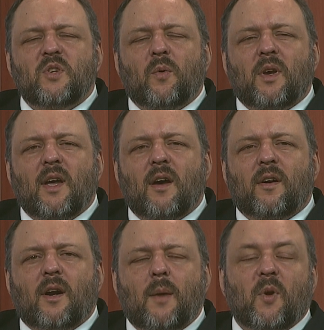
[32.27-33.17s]
to
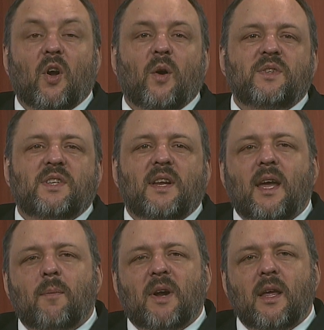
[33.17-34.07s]
Encounter. I'm your host
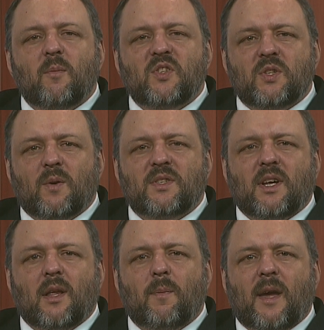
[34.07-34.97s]
today. My name is Joe
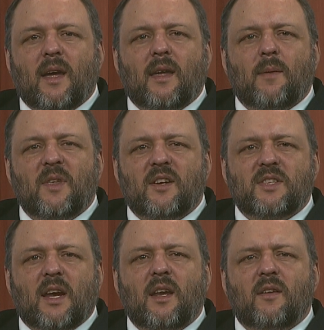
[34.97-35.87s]
Sellepack. I'm the
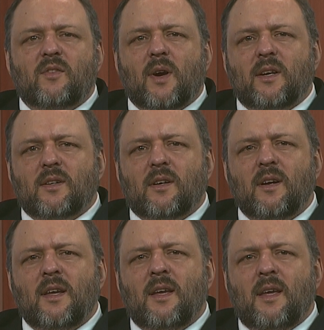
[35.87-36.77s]
Executive Director
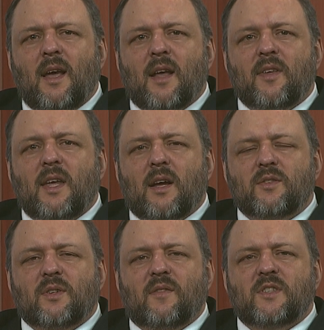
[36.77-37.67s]
at the
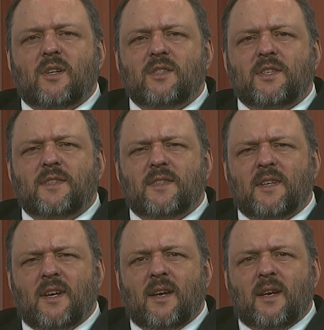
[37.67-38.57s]
Council of Churches.
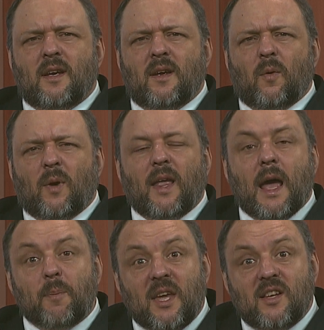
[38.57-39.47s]
Well,
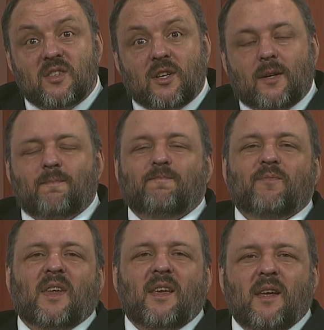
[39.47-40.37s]
happy Easter.
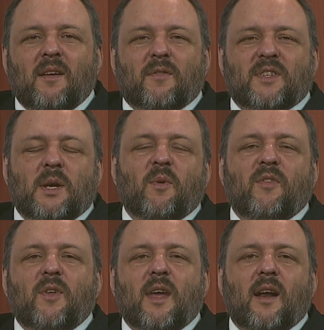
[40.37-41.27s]
For some of
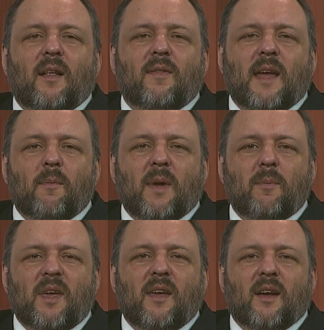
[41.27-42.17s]
you, that, that
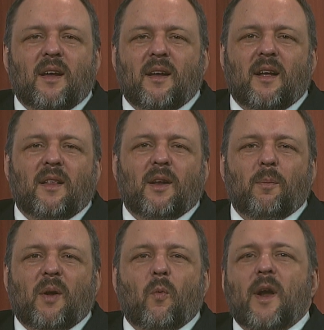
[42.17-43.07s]
may be uh, a little
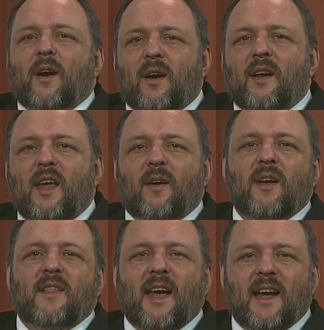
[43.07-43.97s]
bit weird
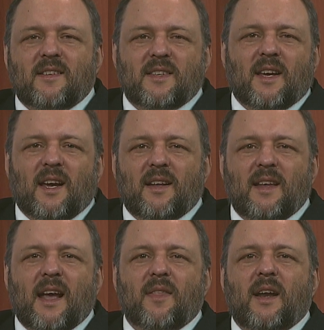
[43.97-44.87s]
hearing that uh,
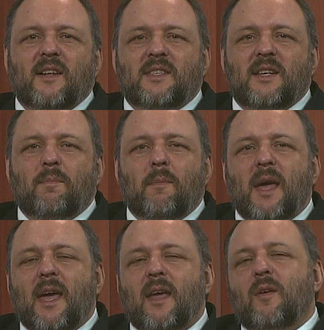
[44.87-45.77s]
now that it's in
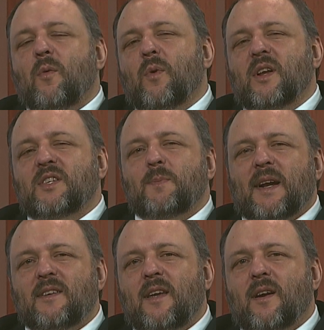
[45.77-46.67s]
May. You would
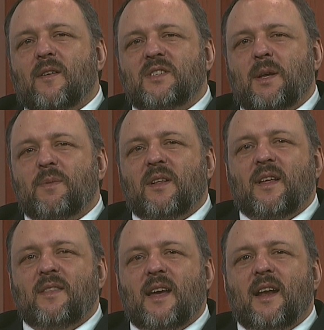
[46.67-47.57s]
expect to hear something
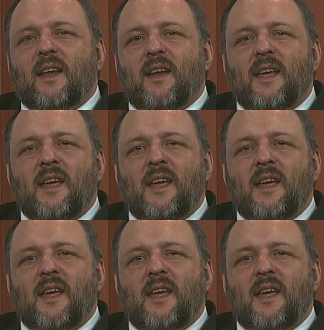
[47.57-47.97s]
like that in,